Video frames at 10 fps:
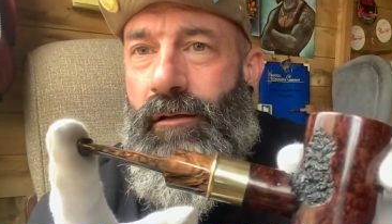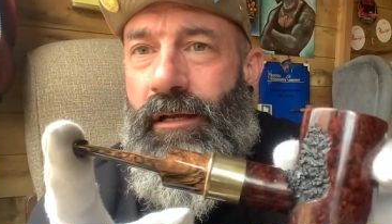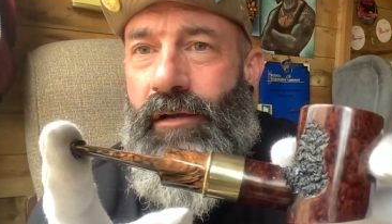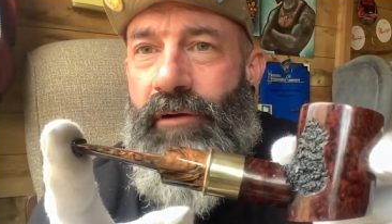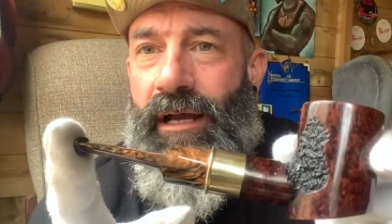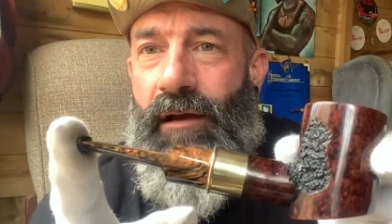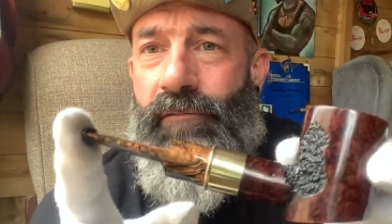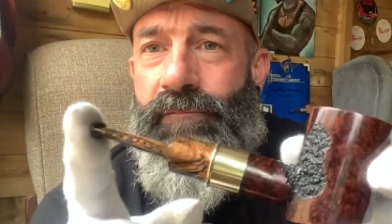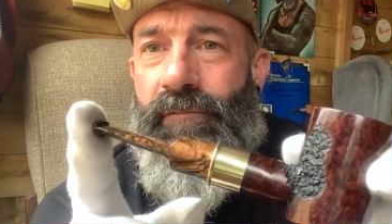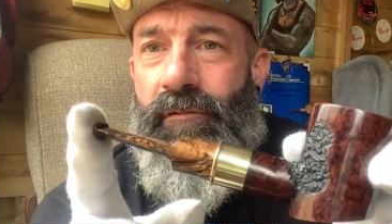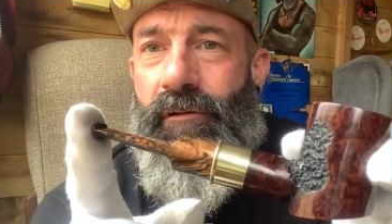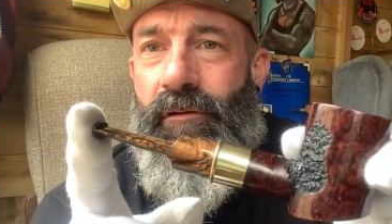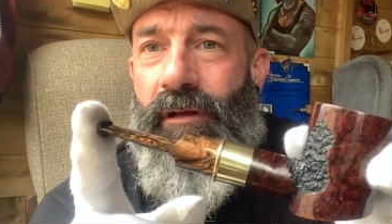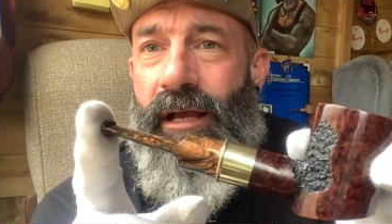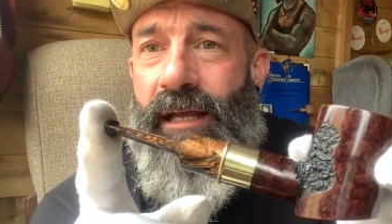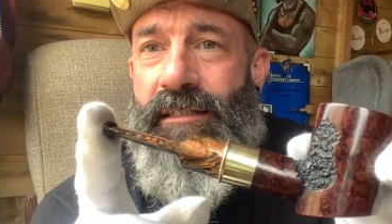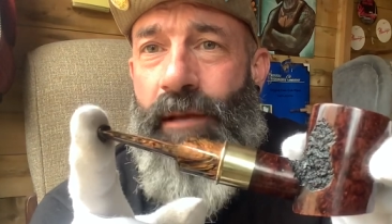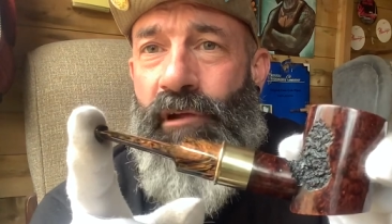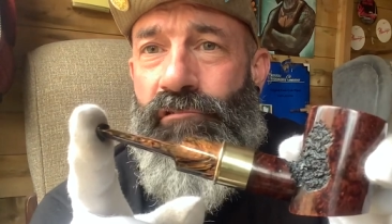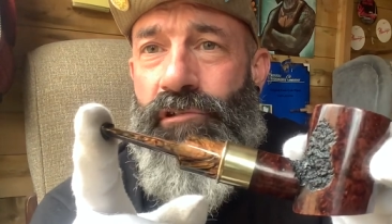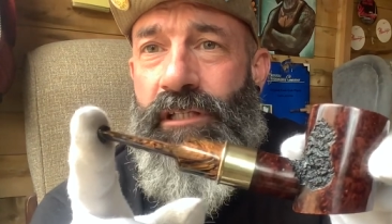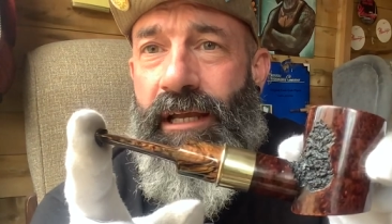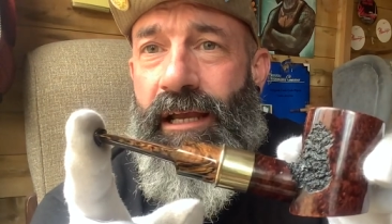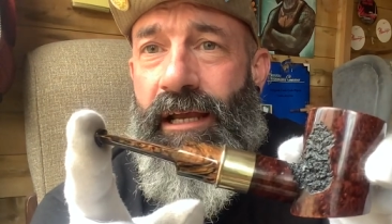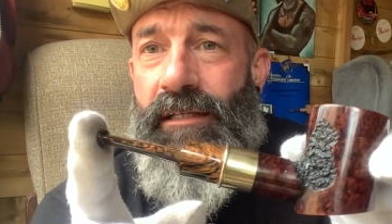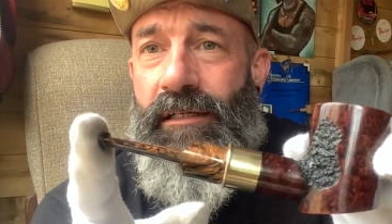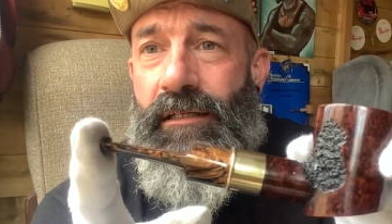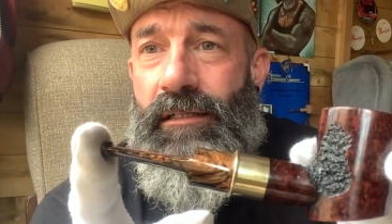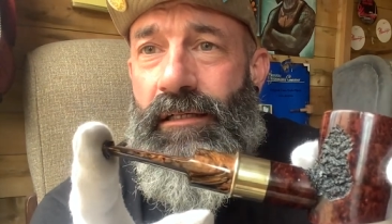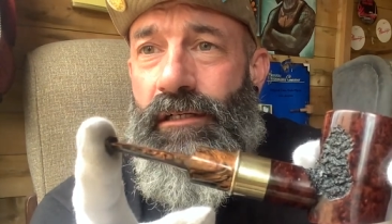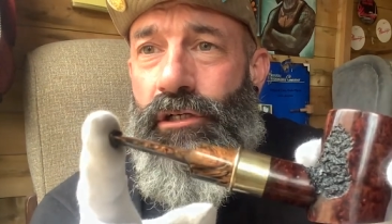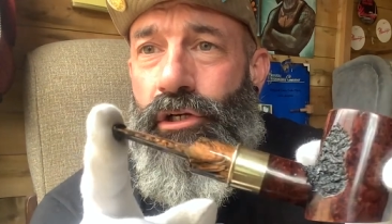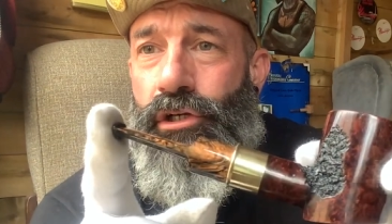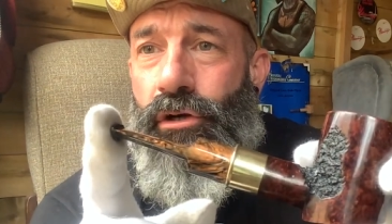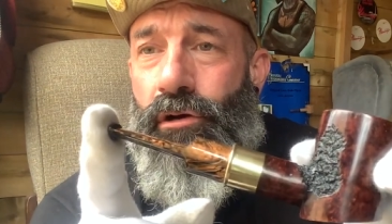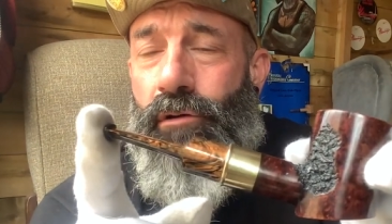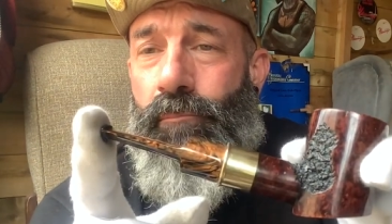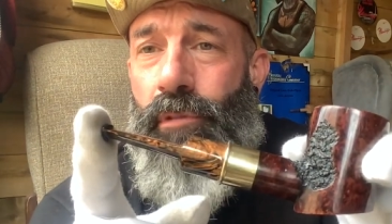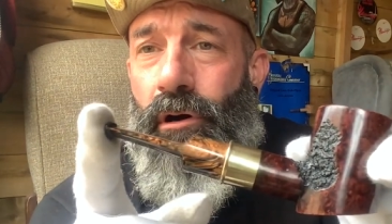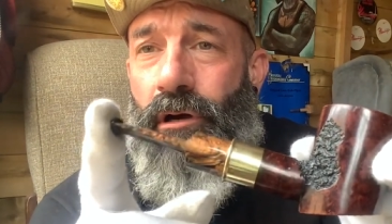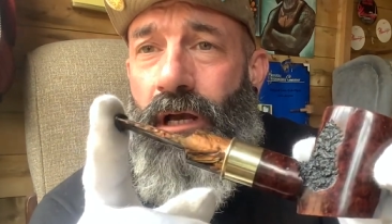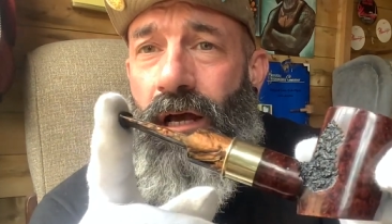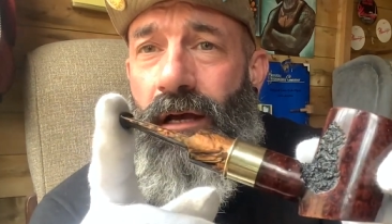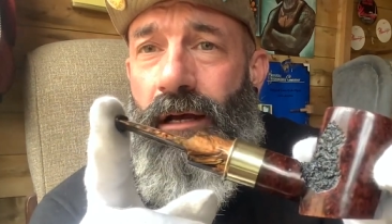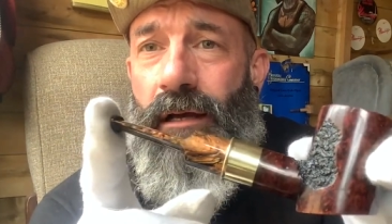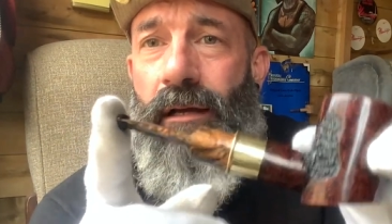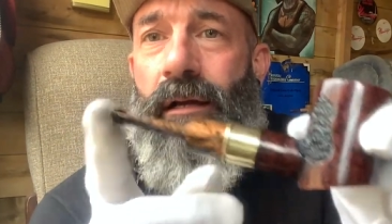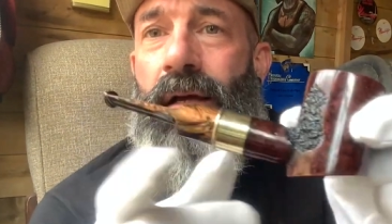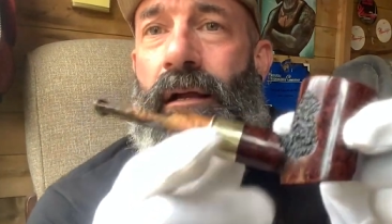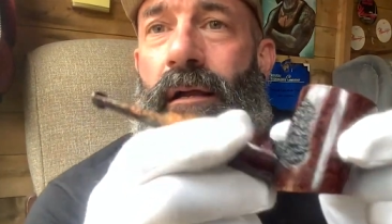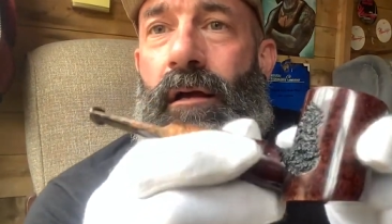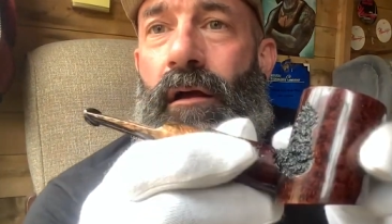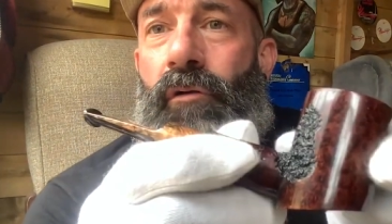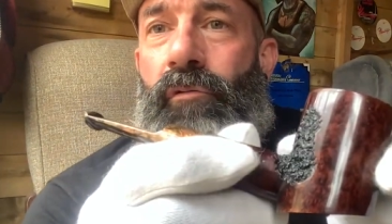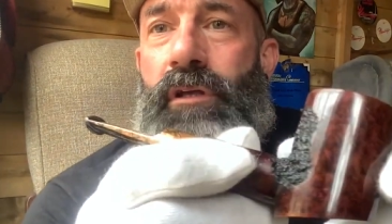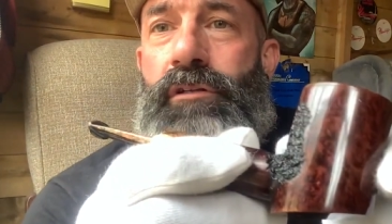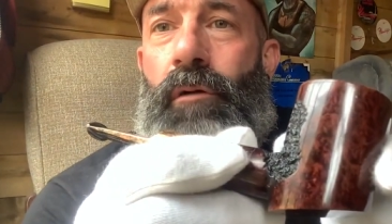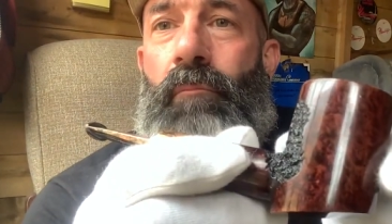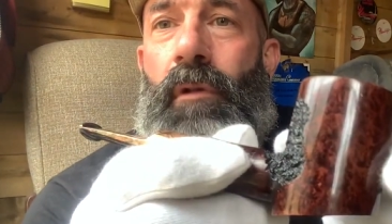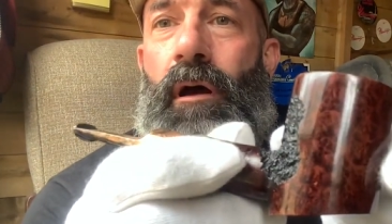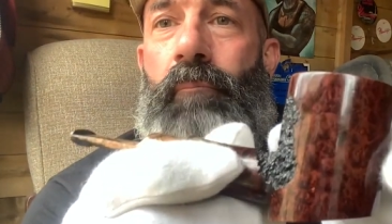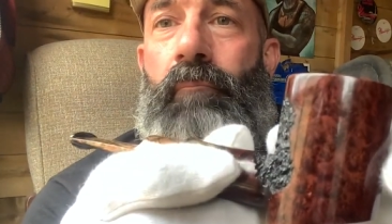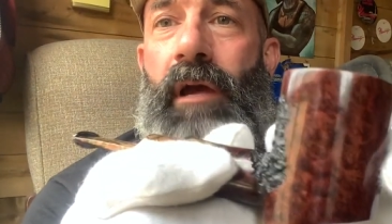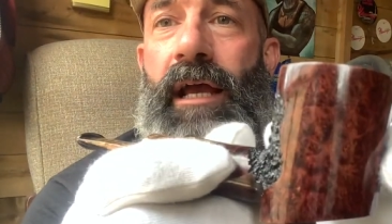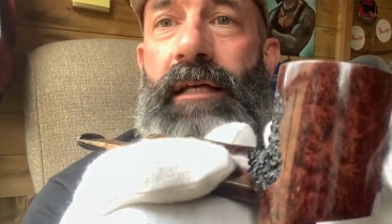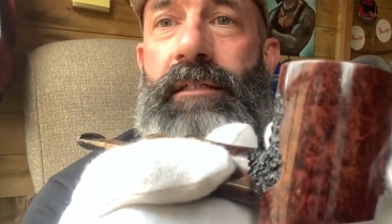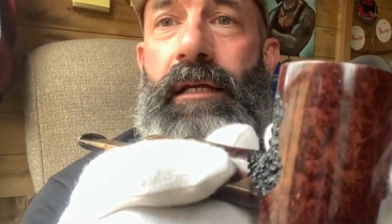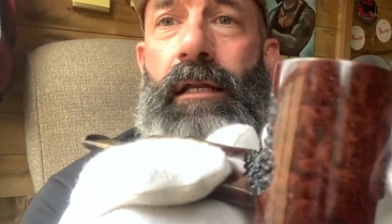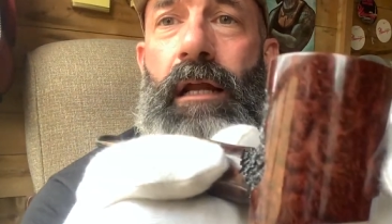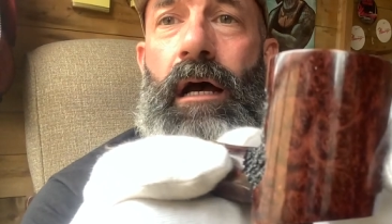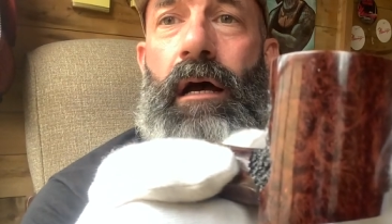here we have a semi-rusticated shotgun poker with some amazing